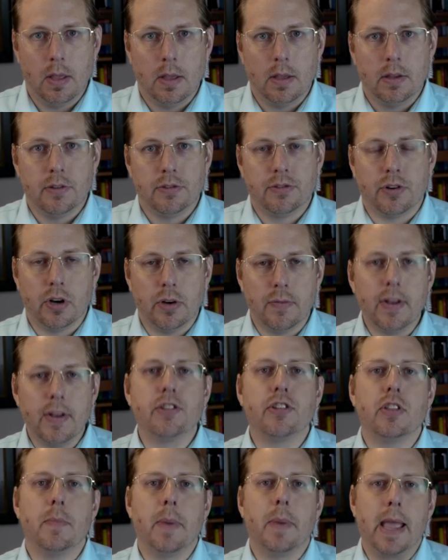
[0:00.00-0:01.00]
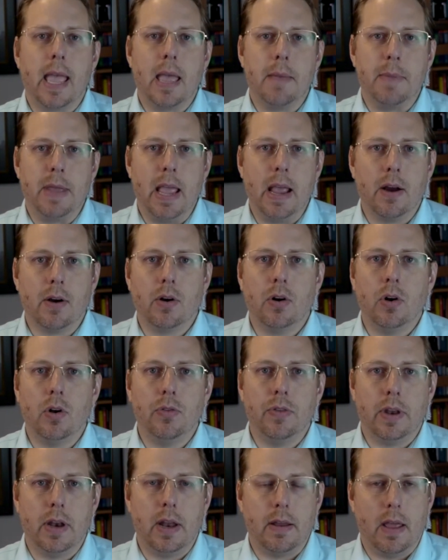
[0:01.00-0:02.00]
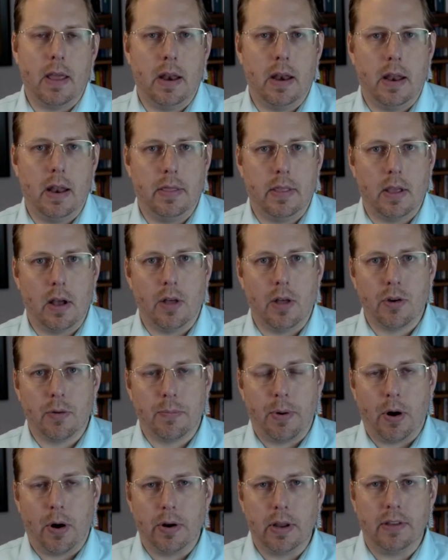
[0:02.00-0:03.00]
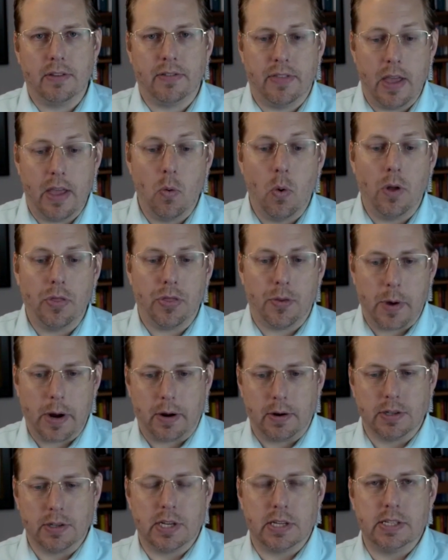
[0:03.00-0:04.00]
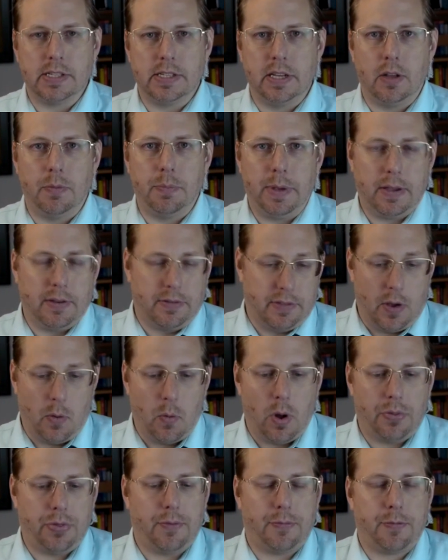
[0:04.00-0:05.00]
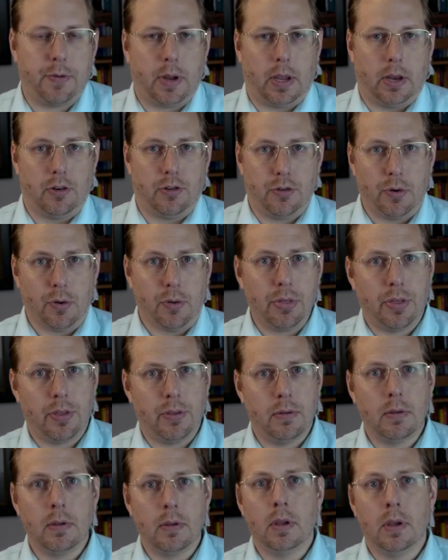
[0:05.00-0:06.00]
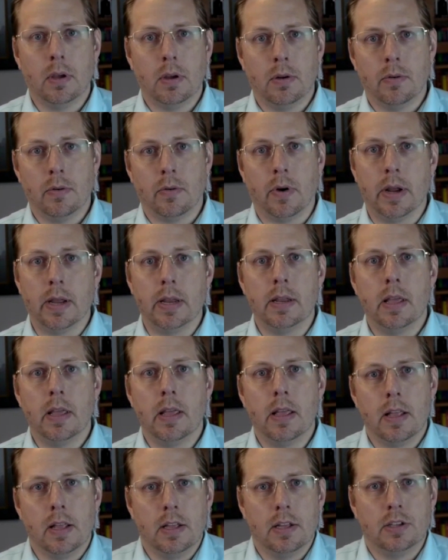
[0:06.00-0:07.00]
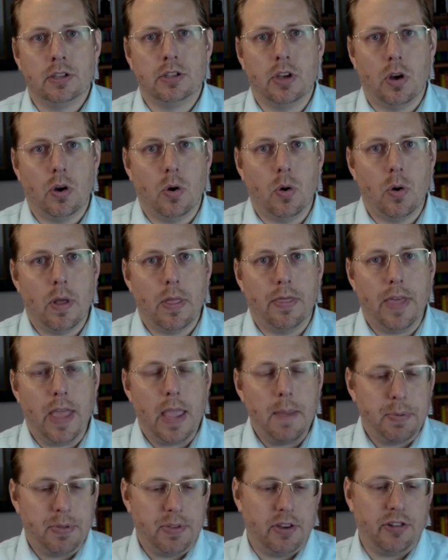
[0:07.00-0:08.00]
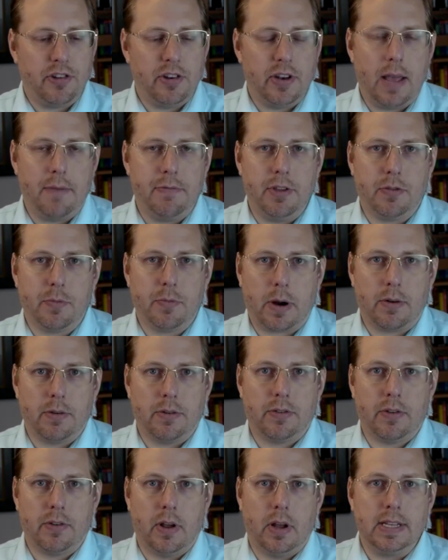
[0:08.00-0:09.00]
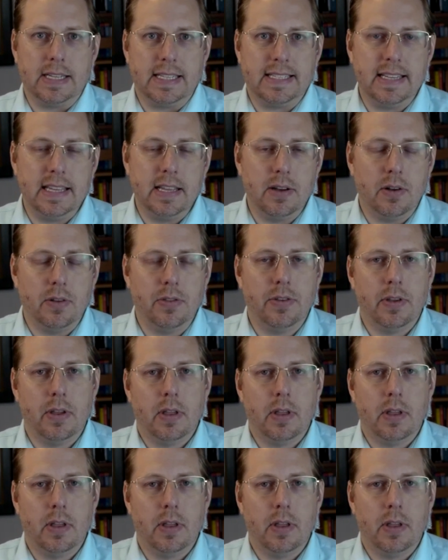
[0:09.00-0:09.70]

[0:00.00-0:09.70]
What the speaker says: Cernovich and the Miami Herald and the other parties, they want the records unsealed because they want the freaking truth, right? So they petitioned to have these records unsealed.